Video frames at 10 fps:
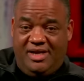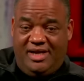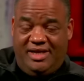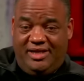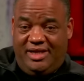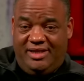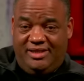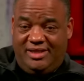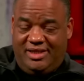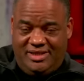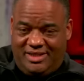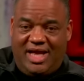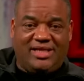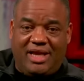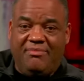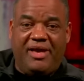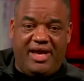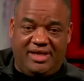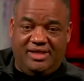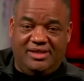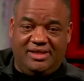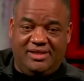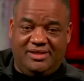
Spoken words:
and that's a bad look.